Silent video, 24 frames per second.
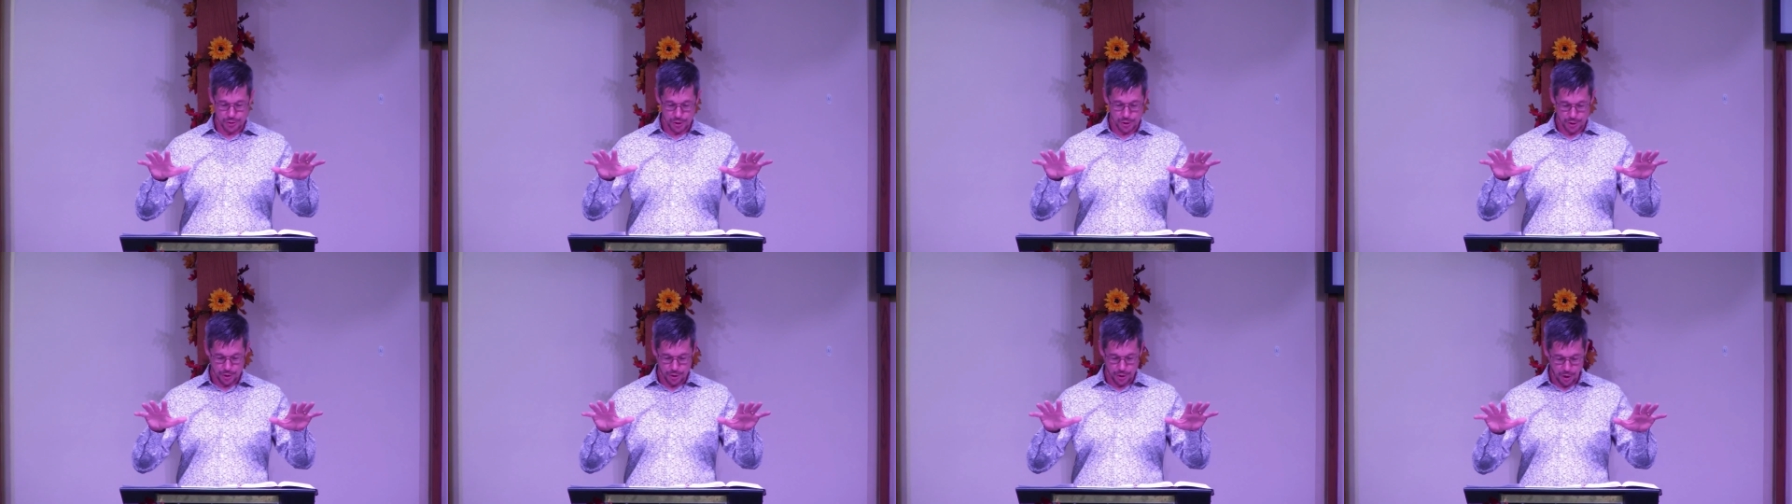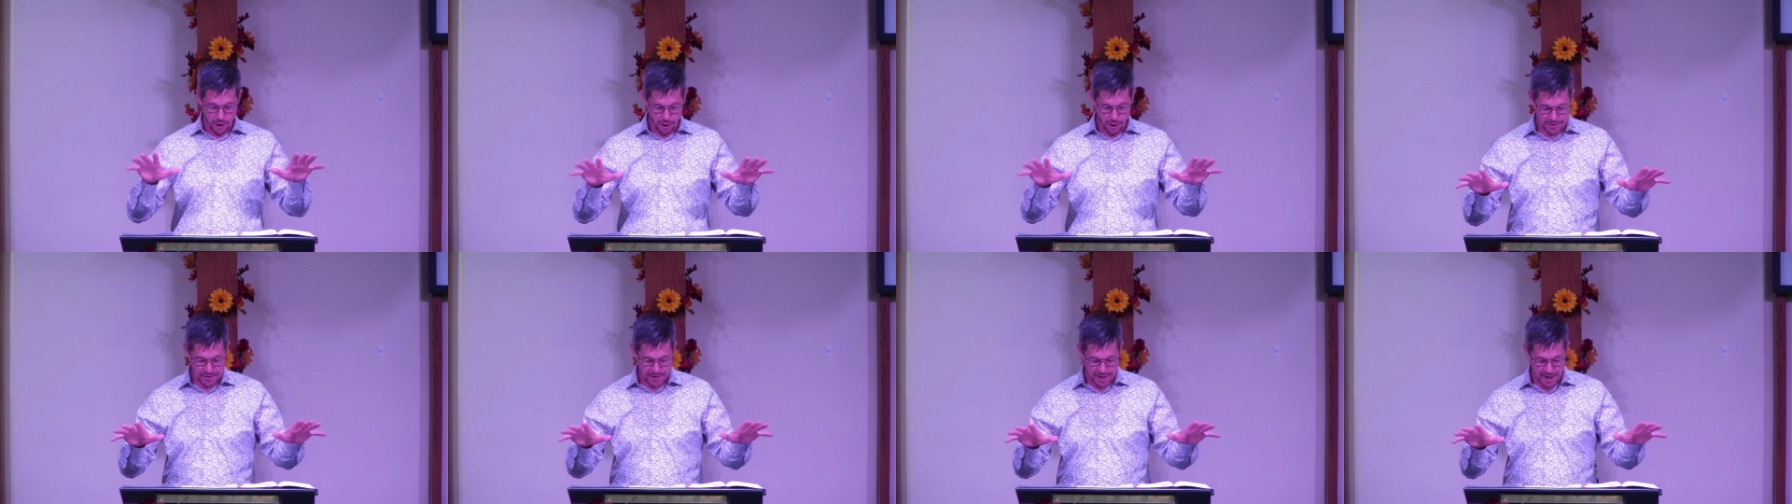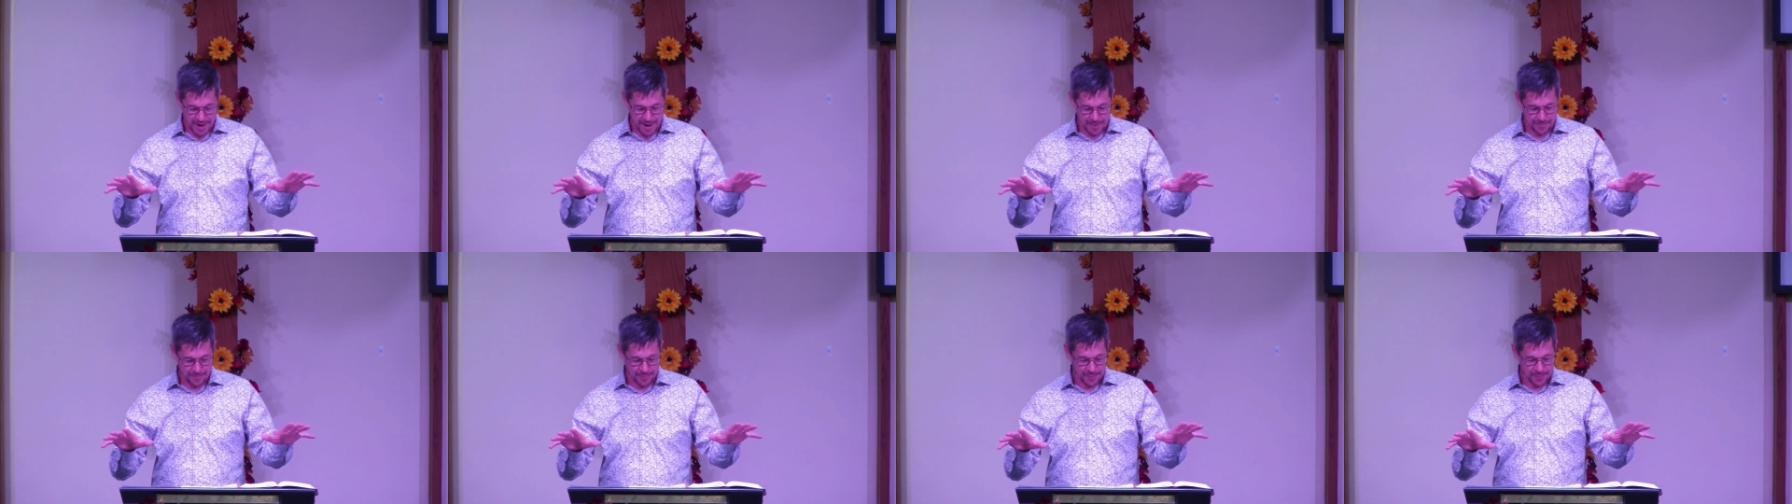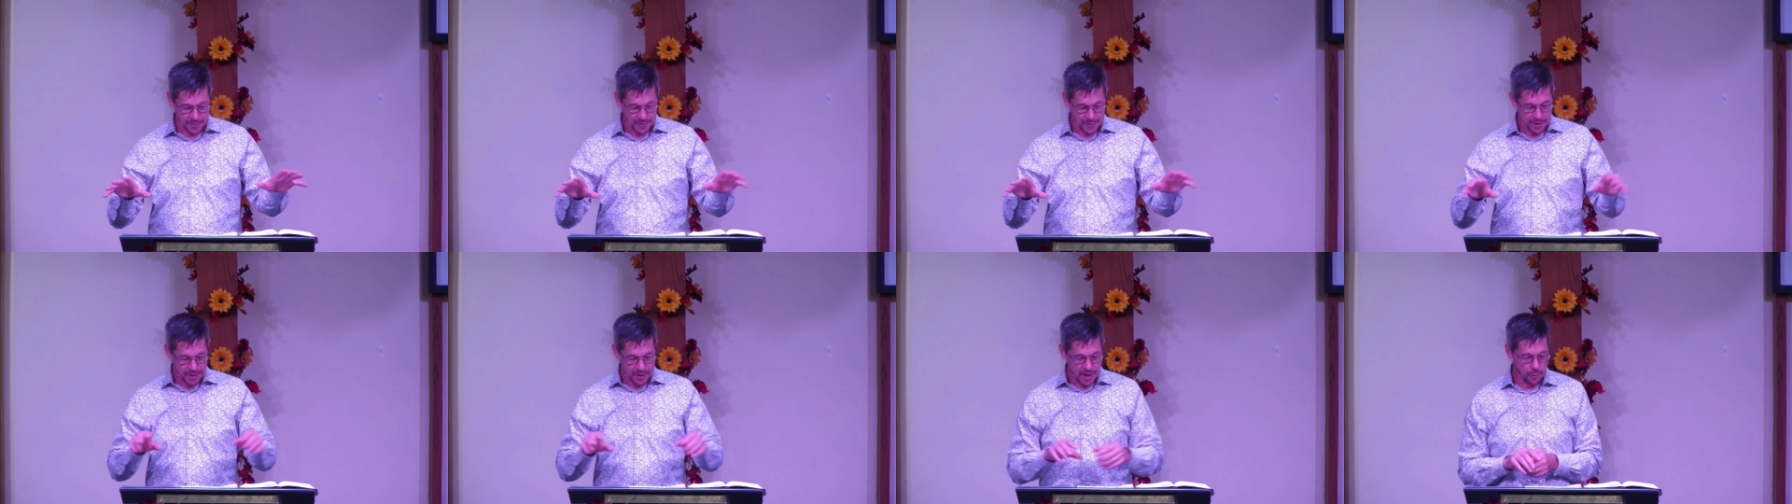our time.
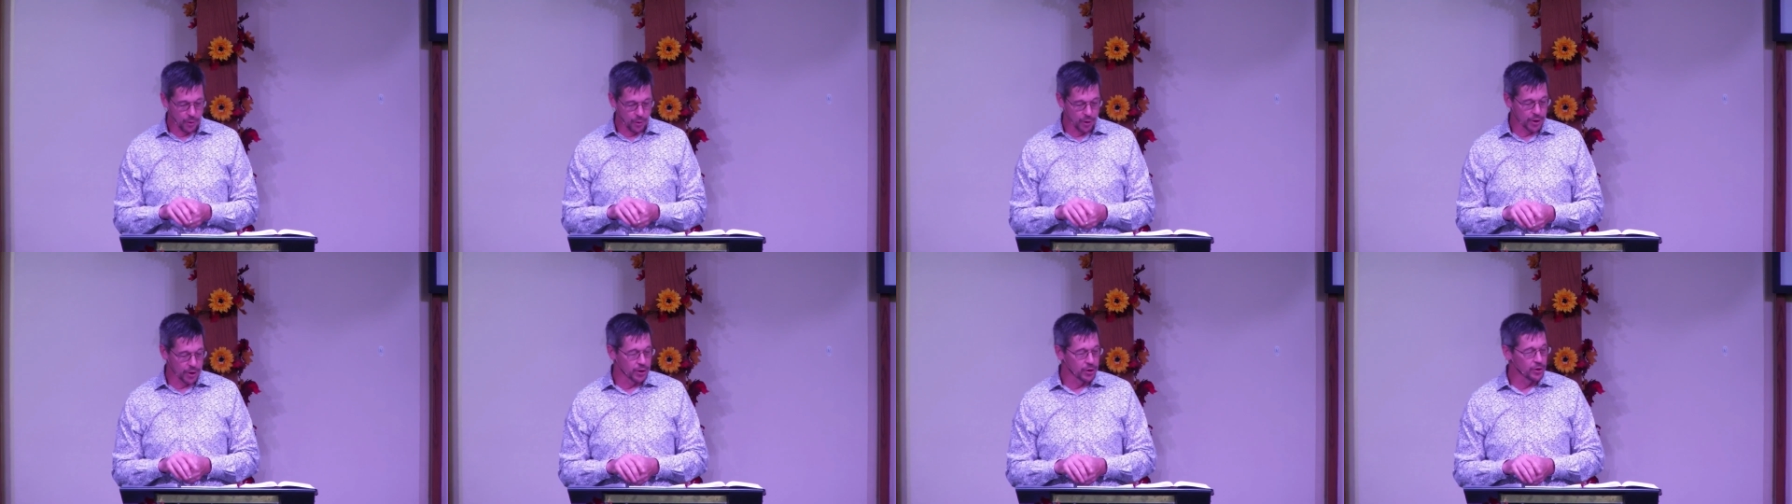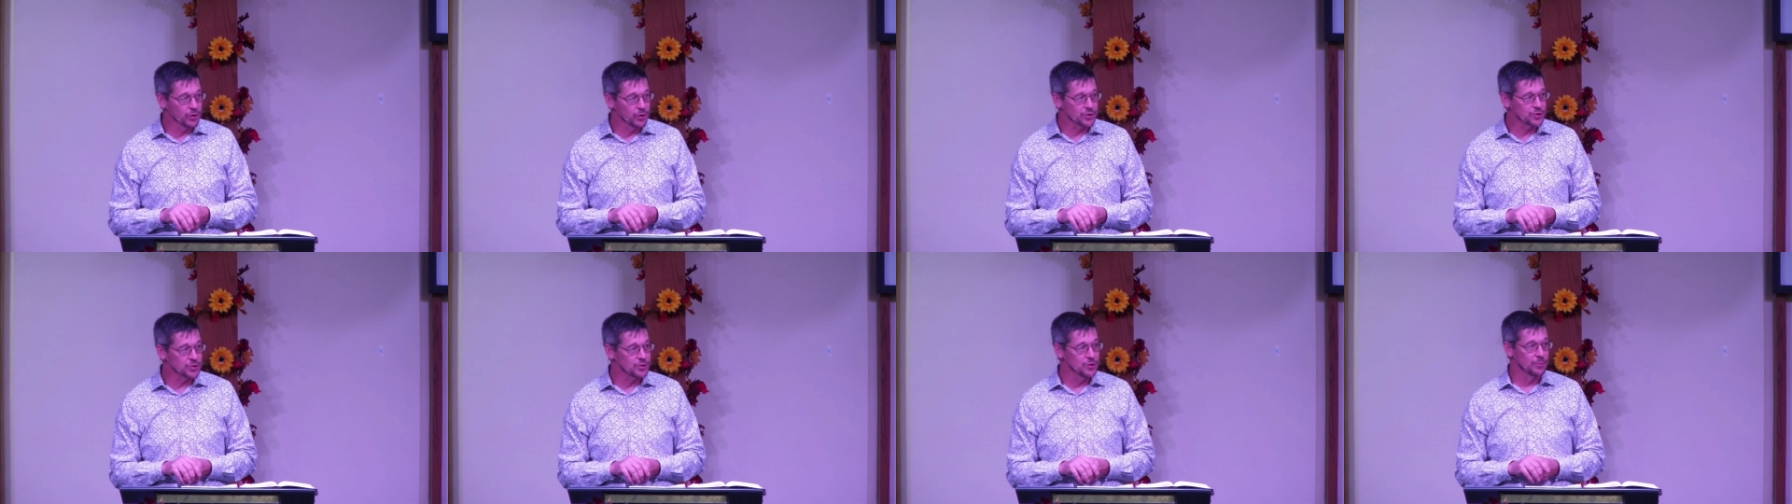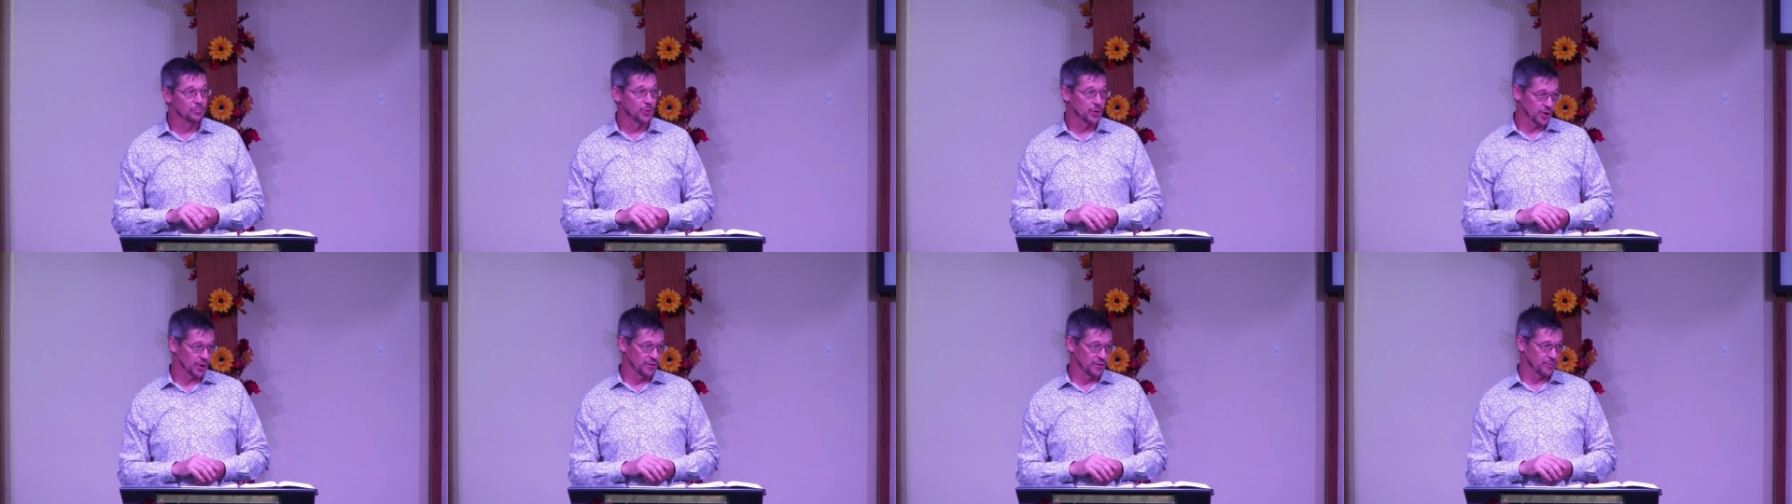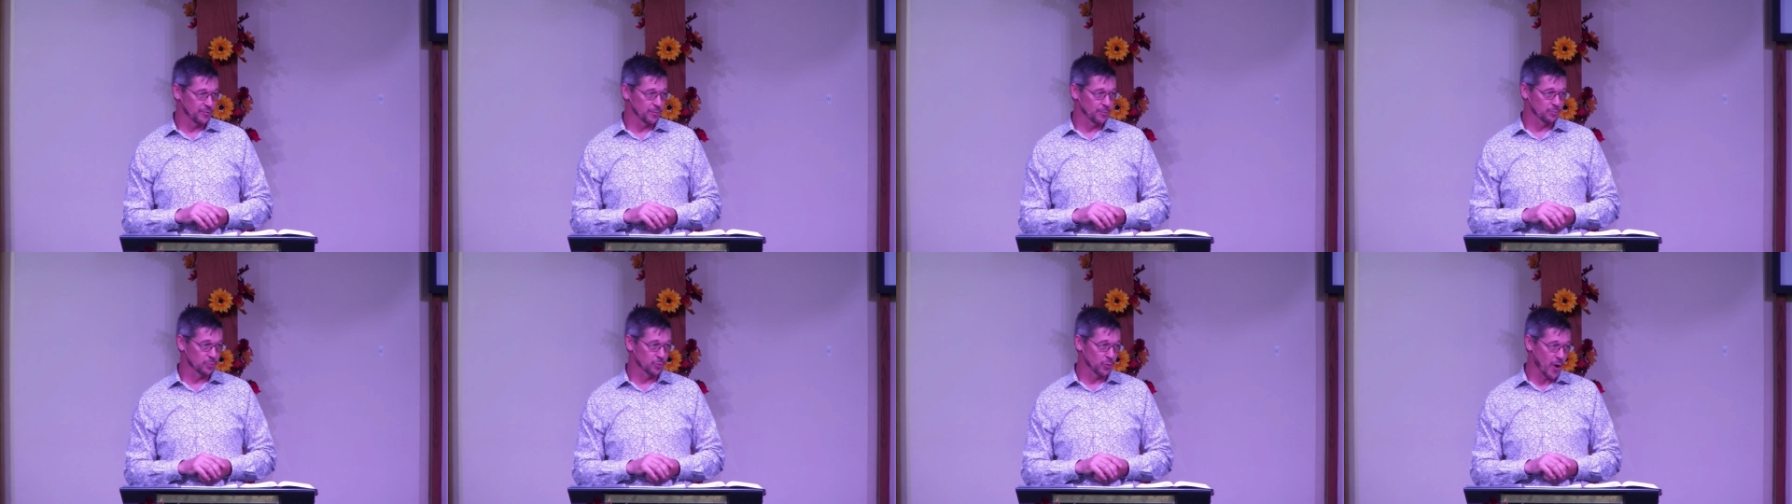And we're going to look to the book
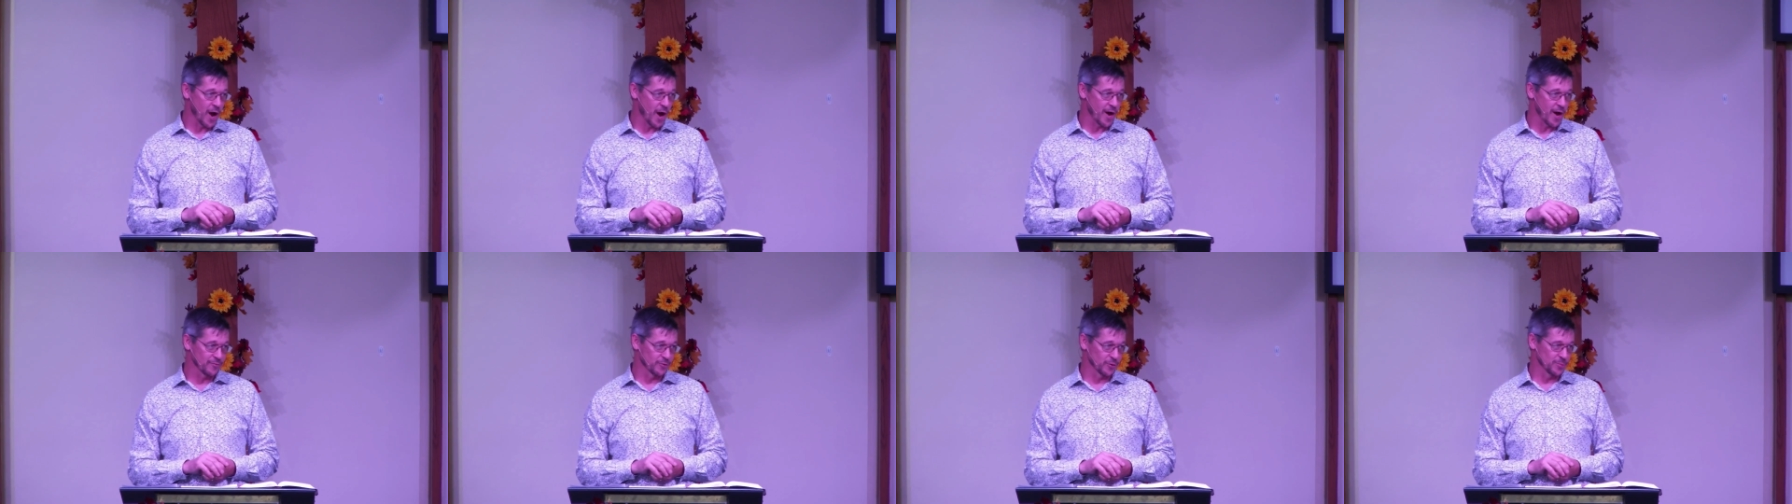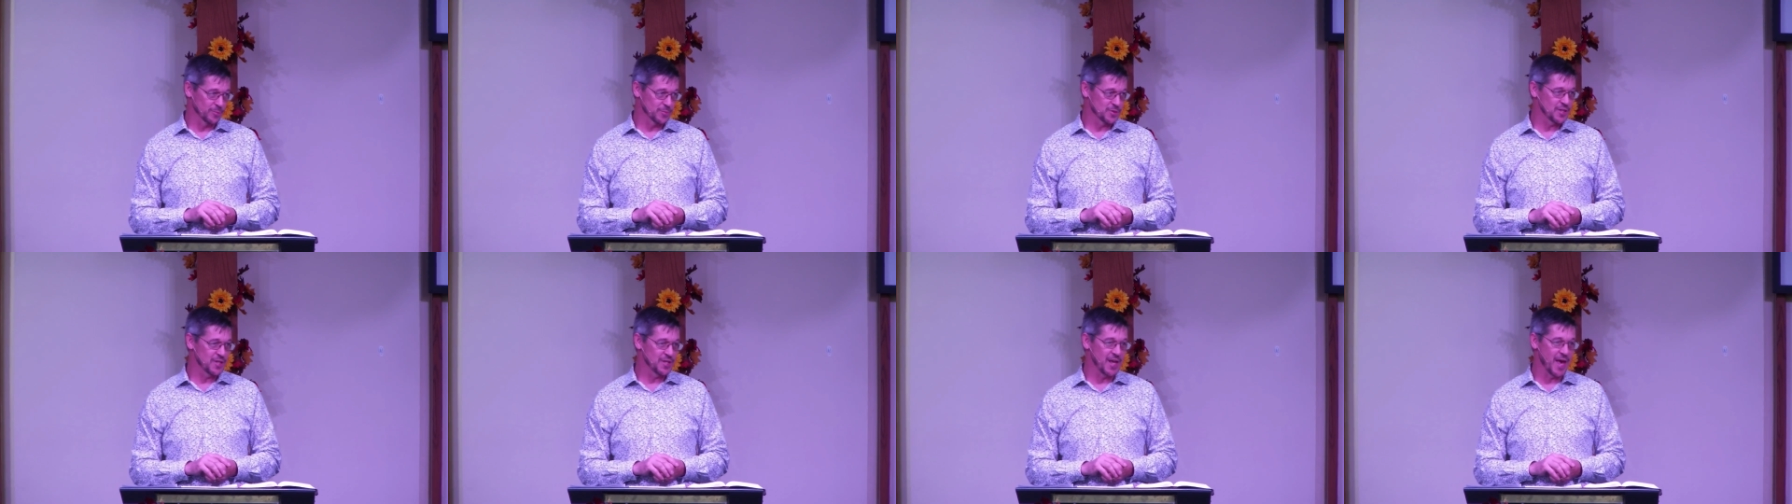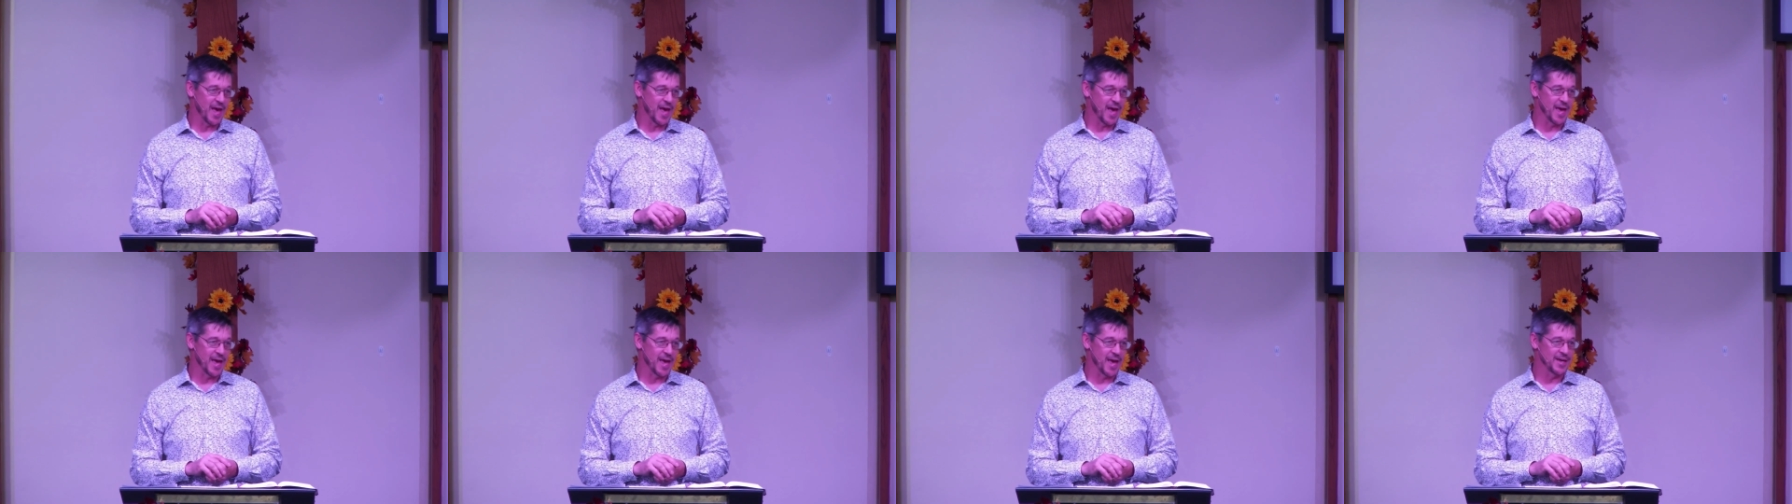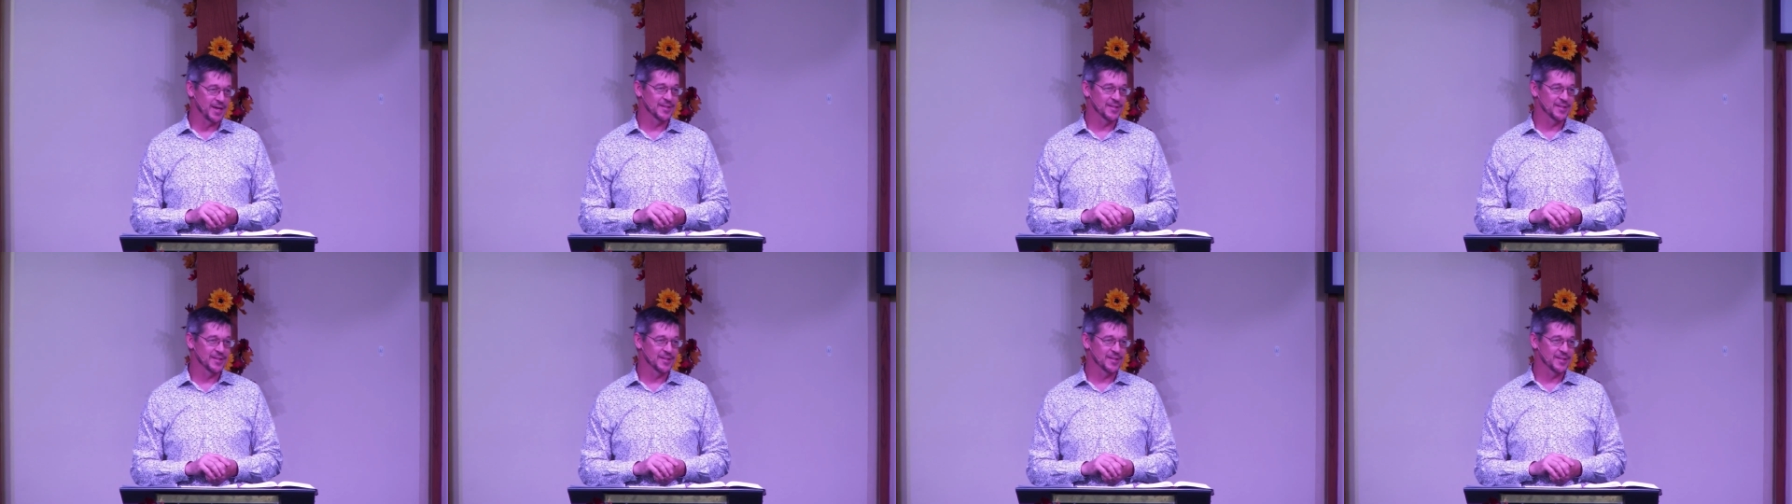of Proverbs today